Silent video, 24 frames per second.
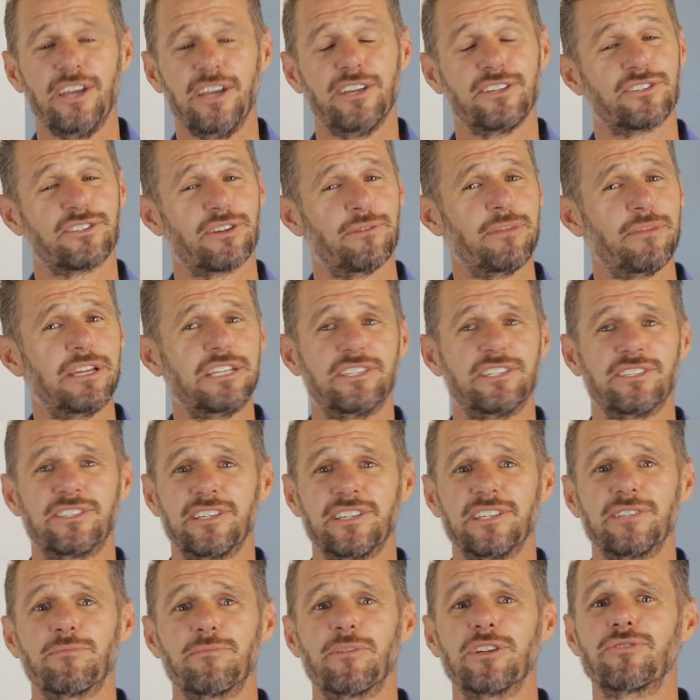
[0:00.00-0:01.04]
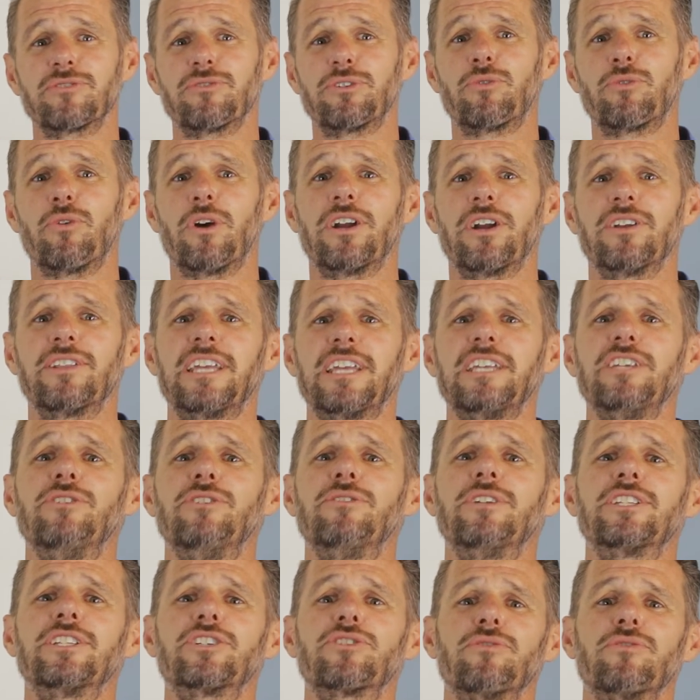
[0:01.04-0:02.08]
Some agencies must require that
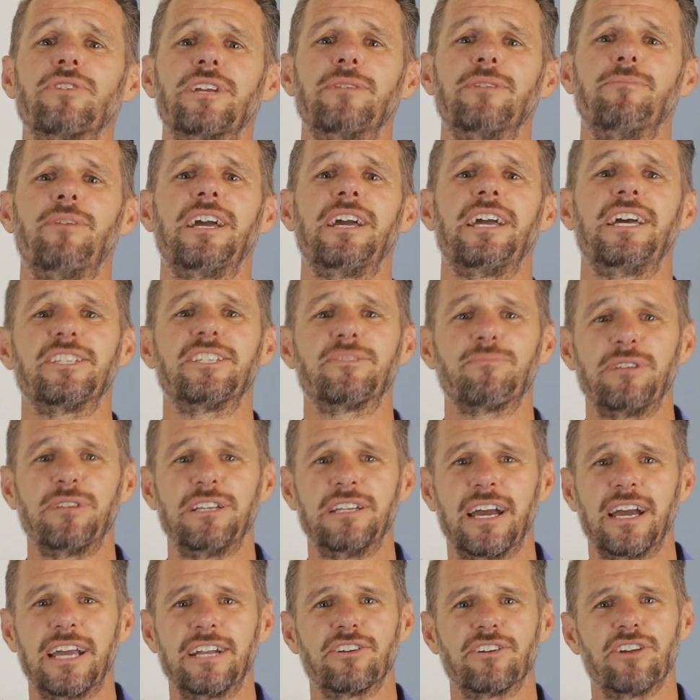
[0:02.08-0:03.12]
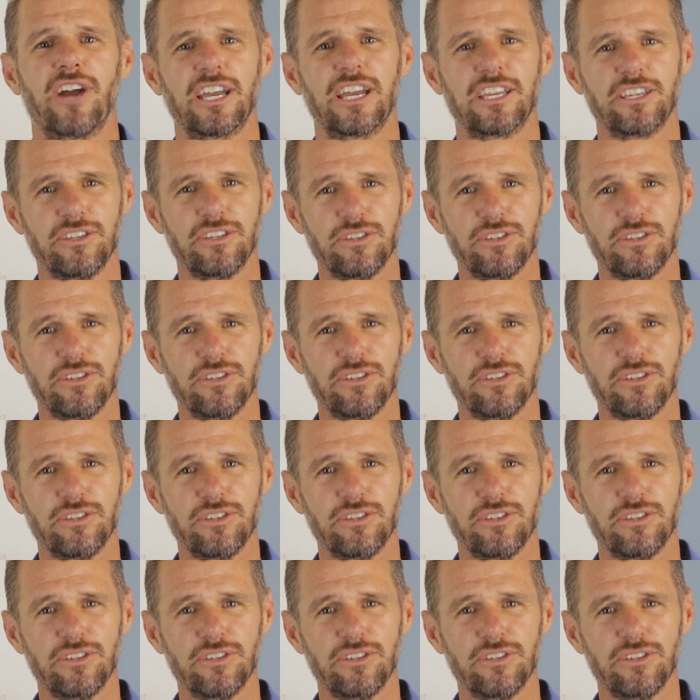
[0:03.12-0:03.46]
units created by SB9 are not